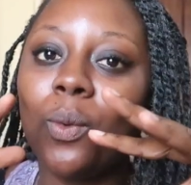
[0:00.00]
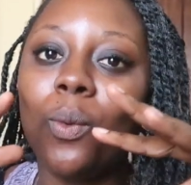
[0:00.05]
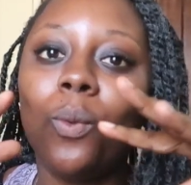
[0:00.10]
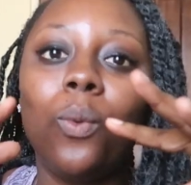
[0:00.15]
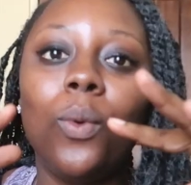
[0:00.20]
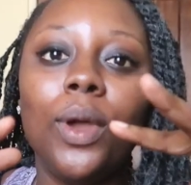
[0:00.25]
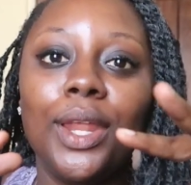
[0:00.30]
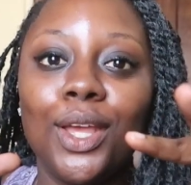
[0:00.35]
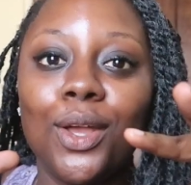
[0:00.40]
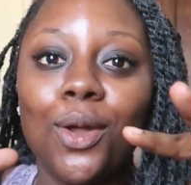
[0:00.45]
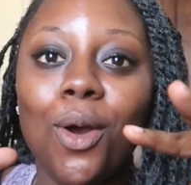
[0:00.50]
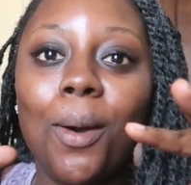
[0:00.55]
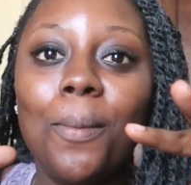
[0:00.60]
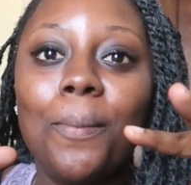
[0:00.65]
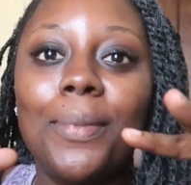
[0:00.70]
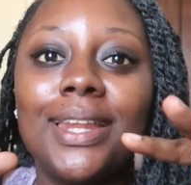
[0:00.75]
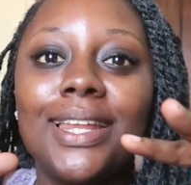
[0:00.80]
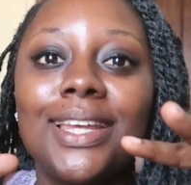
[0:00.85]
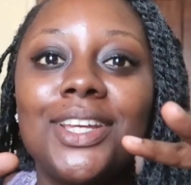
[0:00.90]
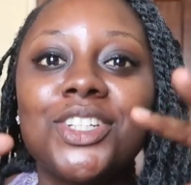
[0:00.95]
Winning
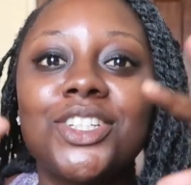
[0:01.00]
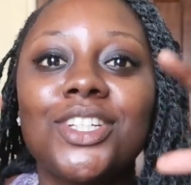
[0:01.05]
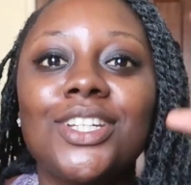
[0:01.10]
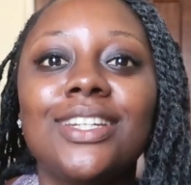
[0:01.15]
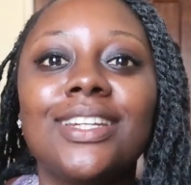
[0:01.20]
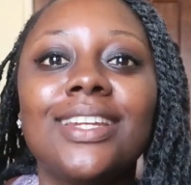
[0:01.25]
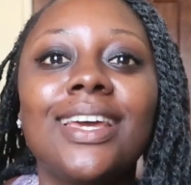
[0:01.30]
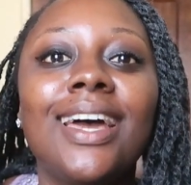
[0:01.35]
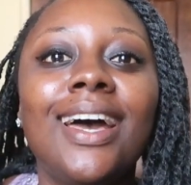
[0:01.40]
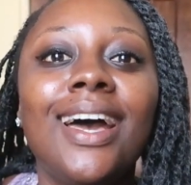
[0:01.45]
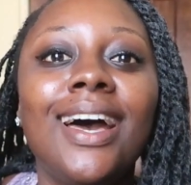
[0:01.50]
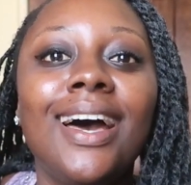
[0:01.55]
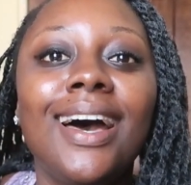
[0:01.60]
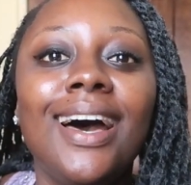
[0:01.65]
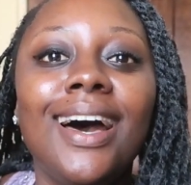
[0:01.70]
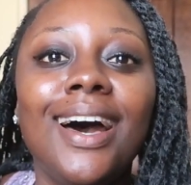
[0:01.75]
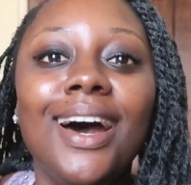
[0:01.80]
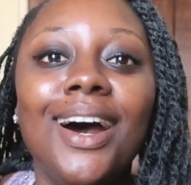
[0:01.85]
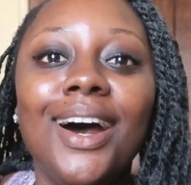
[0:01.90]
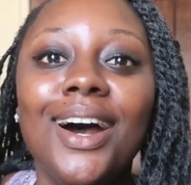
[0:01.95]
combination.
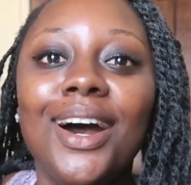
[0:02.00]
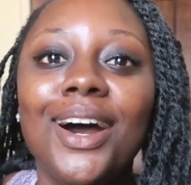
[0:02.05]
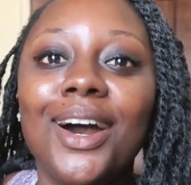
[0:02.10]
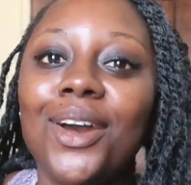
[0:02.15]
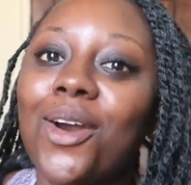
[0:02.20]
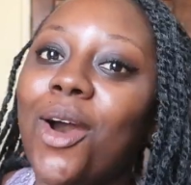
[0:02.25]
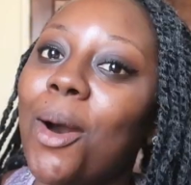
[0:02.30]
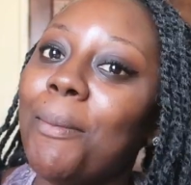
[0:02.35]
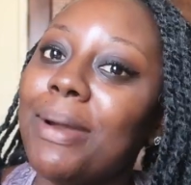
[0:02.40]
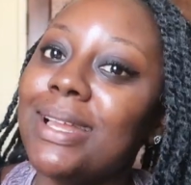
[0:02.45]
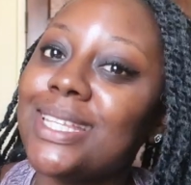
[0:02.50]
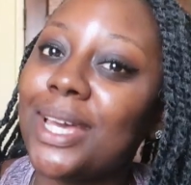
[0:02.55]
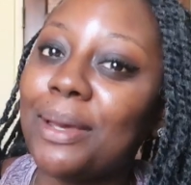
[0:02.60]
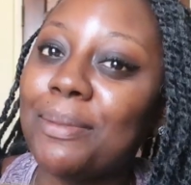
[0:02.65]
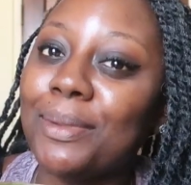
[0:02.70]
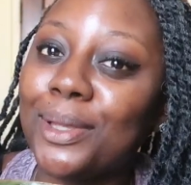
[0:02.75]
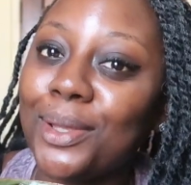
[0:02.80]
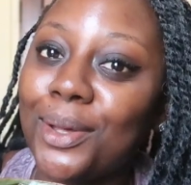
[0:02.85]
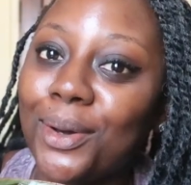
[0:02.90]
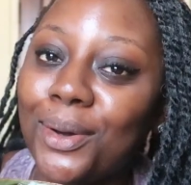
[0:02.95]
Uh, comment
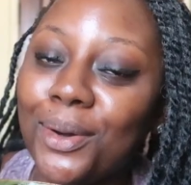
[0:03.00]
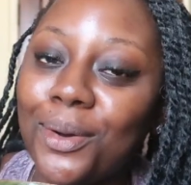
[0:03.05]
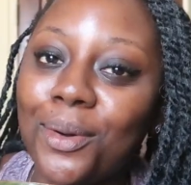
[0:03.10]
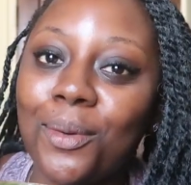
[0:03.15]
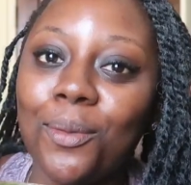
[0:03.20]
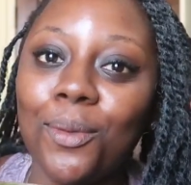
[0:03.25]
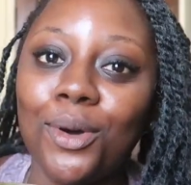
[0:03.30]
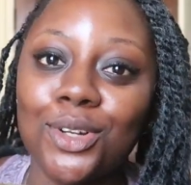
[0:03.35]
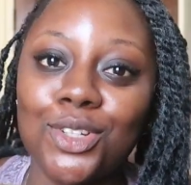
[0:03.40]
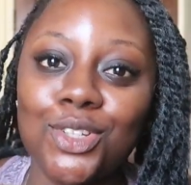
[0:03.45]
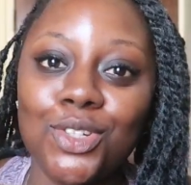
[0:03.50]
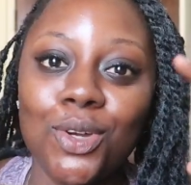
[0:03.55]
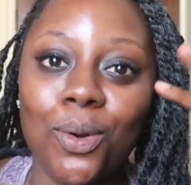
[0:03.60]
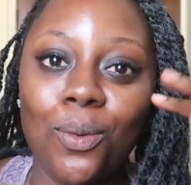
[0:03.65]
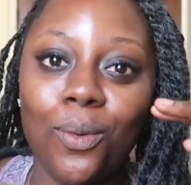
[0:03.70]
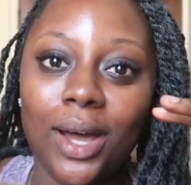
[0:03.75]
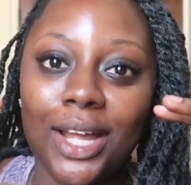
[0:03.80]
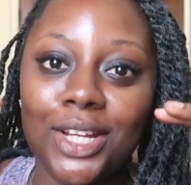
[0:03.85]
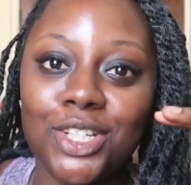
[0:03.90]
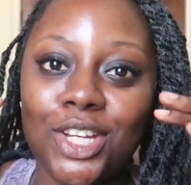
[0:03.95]
down below what
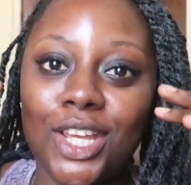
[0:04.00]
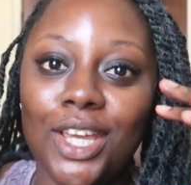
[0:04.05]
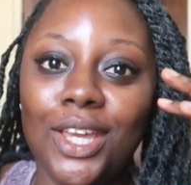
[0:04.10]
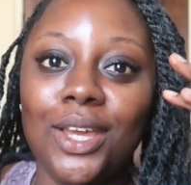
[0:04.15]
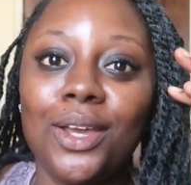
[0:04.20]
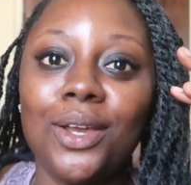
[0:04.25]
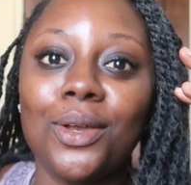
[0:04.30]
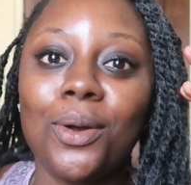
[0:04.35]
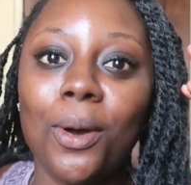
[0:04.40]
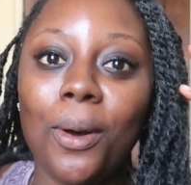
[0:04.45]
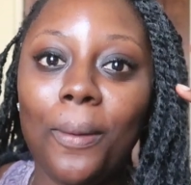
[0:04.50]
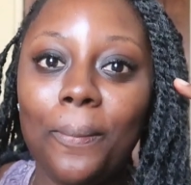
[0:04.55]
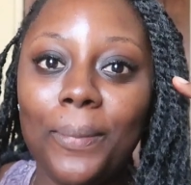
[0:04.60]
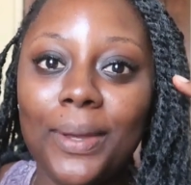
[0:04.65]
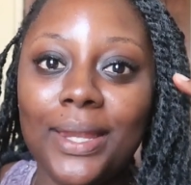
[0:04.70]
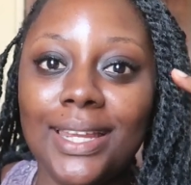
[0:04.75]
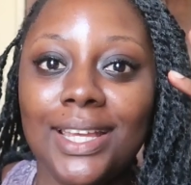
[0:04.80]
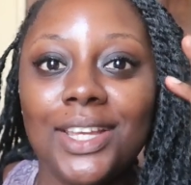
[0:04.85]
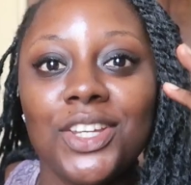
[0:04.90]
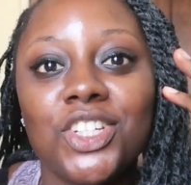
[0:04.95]
your waakye
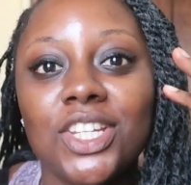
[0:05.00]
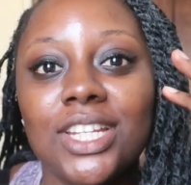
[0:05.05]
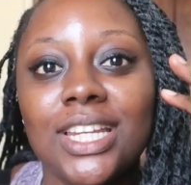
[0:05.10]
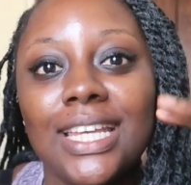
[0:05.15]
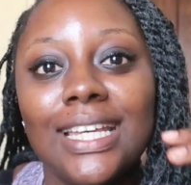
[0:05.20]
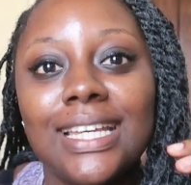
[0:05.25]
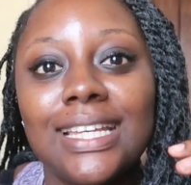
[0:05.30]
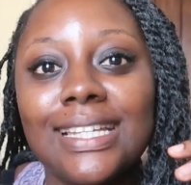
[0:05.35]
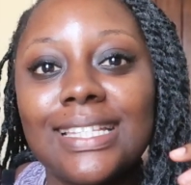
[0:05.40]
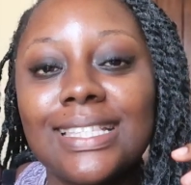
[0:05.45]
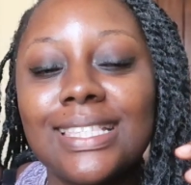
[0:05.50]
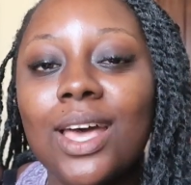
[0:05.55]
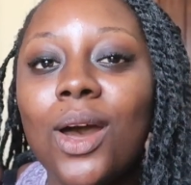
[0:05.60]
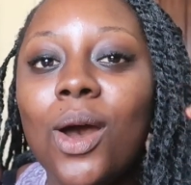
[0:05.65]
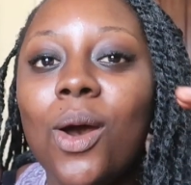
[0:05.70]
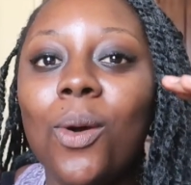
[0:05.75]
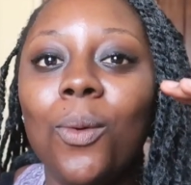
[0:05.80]
combination is.